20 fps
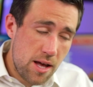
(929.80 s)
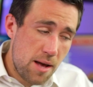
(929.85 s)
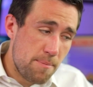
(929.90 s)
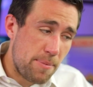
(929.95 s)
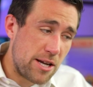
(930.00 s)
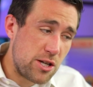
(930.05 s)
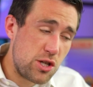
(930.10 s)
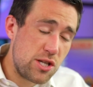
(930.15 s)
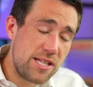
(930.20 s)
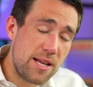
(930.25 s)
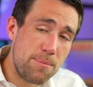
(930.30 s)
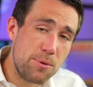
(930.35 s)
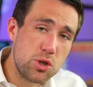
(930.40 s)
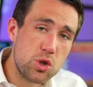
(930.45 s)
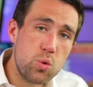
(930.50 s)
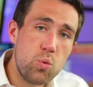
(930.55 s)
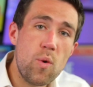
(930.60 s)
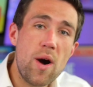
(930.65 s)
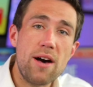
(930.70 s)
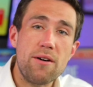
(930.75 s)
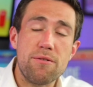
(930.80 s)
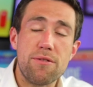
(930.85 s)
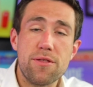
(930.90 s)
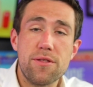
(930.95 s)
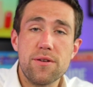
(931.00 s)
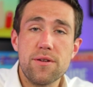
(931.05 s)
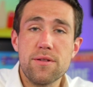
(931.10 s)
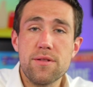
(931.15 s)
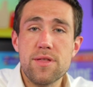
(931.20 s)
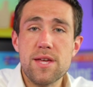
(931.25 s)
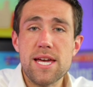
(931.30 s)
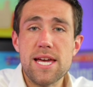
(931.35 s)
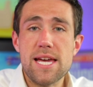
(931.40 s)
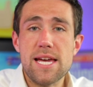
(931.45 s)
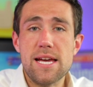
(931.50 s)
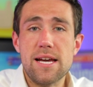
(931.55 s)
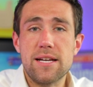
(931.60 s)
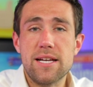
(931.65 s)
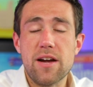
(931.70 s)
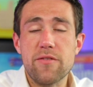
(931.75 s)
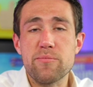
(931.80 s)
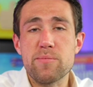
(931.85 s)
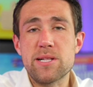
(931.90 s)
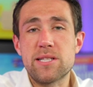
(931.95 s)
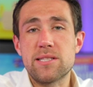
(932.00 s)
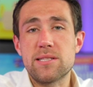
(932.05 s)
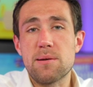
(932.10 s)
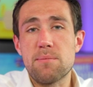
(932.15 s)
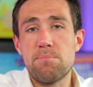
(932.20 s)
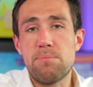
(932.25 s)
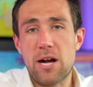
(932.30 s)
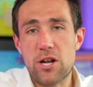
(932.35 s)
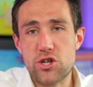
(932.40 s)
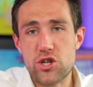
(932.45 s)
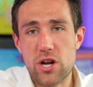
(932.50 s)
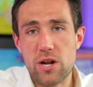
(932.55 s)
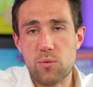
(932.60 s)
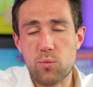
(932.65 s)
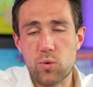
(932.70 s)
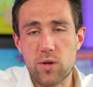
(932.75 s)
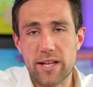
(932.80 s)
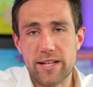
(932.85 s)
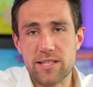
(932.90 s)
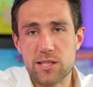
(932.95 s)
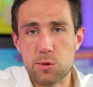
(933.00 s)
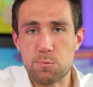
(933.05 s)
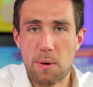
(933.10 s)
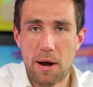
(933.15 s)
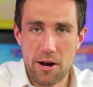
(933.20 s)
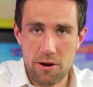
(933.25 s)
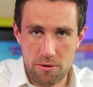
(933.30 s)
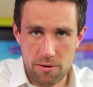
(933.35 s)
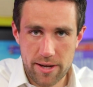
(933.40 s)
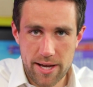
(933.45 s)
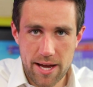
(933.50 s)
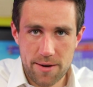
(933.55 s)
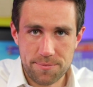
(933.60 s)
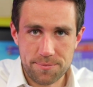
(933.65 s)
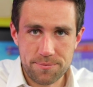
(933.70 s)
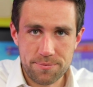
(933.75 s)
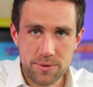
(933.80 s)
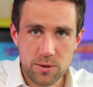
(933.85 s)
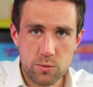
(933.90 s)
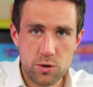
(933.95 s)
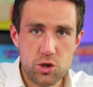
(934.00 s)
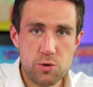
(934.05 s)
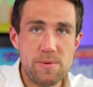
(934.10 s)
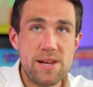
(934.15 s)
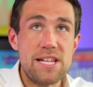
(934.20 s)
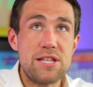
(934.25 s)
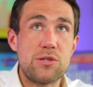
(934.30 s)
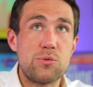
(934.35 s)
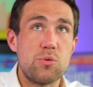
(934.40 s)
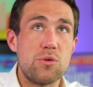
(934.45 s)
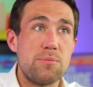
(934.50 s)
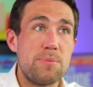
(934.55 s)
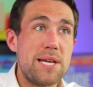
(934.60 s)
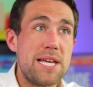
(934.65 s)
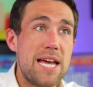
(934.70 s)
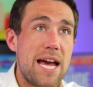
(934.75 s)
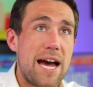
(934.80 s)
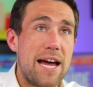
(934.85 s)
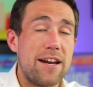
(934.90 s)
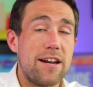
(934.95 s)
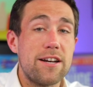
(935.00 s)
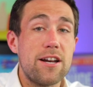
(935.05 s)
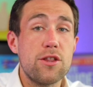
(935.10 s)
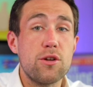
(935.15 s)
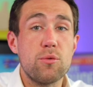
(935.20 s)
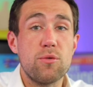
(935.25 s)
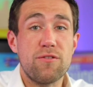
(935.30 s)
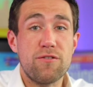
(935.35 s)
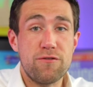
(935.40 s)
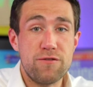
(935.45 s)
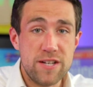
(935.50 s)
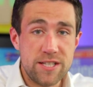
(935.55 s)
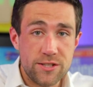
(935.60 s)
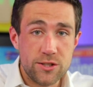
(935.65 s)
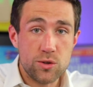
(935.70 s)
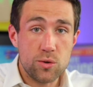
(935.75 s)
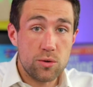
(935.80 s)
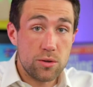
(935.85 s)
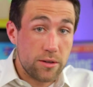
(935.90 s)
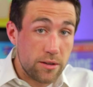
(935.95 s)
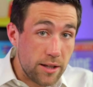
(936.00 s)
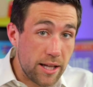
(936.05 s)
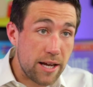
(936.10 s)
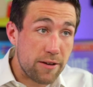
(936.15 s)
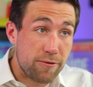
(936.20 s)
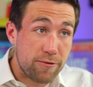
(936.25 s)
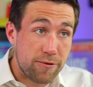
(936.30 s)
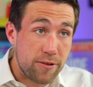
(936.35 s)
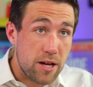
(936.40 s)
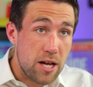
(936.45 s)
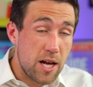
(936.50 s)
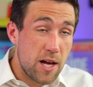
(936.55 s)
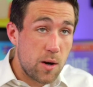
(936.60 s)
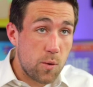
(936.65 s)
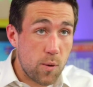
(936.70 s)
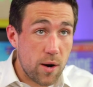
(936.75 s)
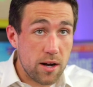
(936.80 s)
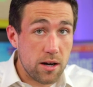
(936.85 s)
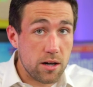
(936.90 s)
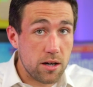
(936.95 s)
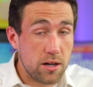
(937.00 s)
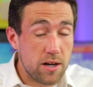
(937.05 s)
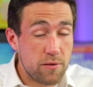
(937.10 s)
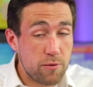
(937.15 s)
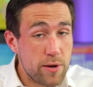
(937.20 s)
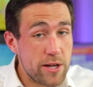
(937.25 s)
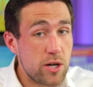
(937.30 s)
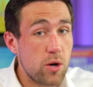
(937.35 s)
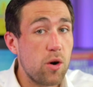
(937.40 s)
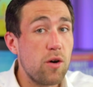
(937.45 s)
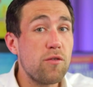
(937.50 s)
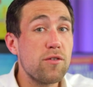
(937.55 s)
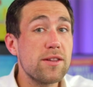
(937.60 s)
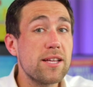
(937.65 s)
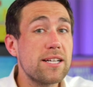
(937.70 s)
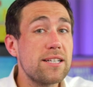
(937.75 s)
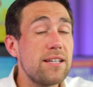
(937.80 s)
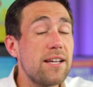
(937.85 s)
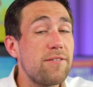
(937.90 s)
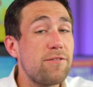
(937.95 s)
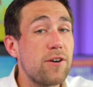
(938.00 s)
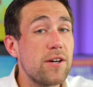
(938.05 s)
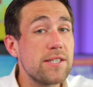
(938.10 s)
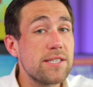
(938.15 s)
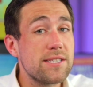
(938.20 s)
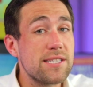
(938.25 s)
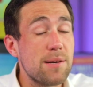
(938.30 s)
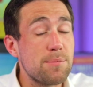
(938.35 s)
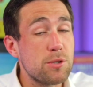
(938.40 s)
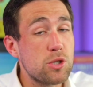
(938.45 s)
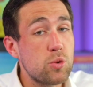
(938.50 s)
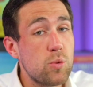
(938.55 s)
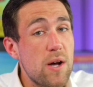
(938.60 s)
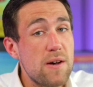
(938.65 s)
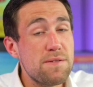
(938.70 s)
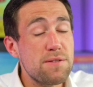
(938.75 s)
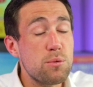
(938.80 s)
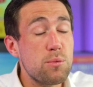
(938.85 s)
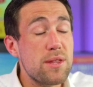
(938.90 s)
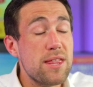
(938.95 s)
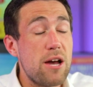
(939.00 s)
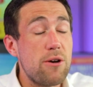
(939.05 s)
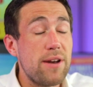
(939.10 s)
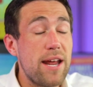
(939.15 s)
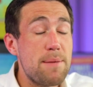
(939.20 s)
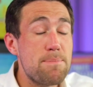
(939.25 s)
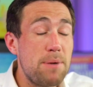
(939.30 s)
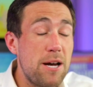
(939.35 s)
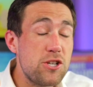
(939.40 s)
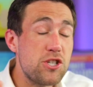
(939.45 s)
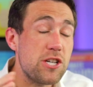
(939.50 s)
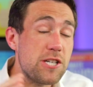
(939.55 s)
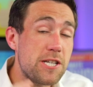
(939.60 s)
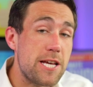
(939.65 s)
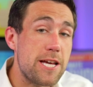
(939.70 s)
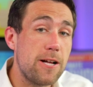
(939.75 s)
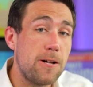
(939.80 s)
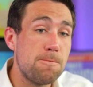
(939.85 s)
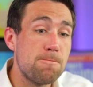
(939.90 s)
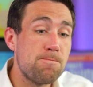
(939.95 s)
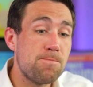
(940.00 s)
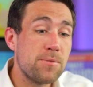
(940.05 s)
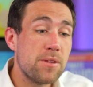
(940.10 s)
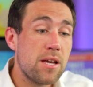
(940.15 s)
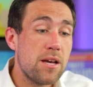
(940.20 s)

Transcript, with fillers: By December 12th, the government's budget will expire again, which means we'll be at another fiscal cliff where if we go over the cliff on December 12th without a budget deal,